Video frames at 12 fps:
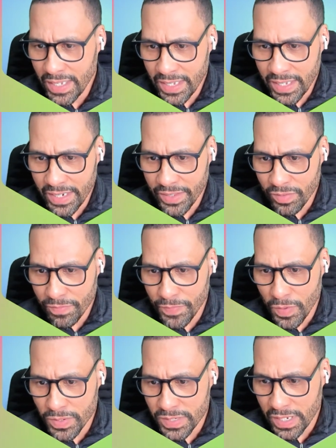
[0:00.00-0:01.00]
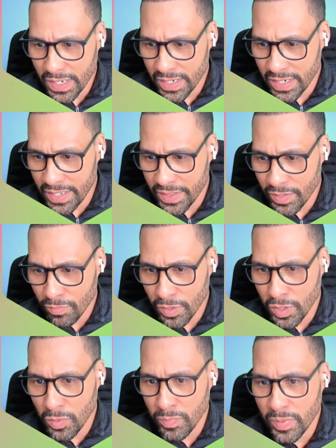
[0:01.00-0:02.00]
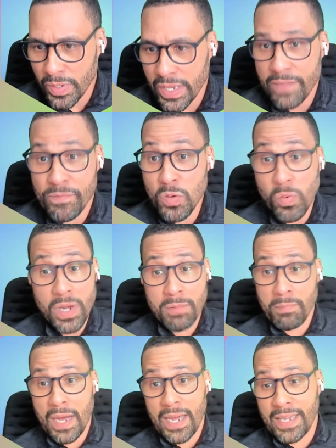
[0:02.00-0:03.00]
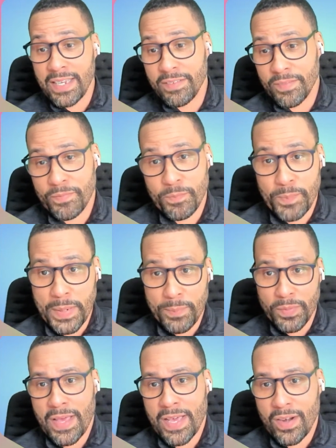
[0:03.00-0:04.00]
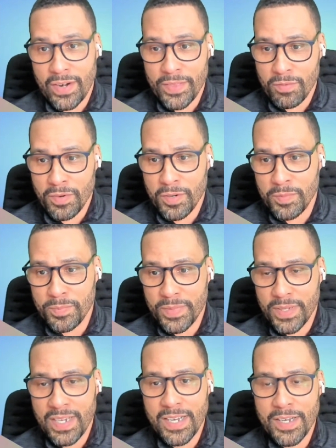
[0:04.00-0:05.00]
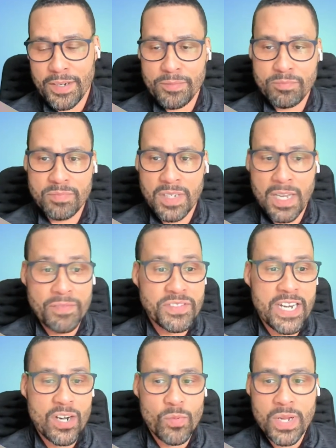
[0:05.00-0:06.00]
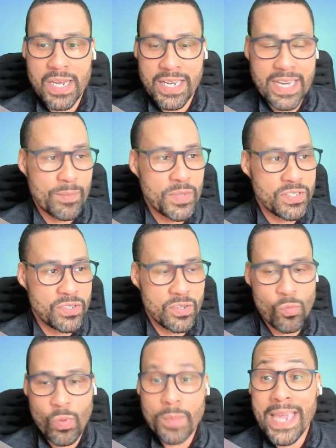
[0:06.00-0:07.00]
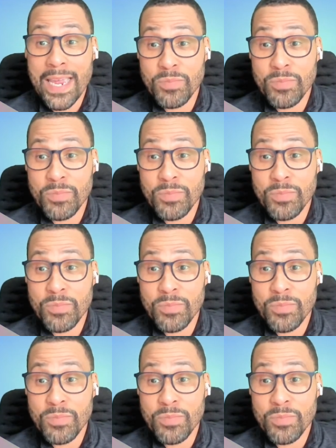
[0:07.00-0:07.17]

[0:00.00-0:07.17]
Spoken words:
other folks that in the room. If you wouldn't mind, people that are in the room, love to hear what kind of cameras or webcams you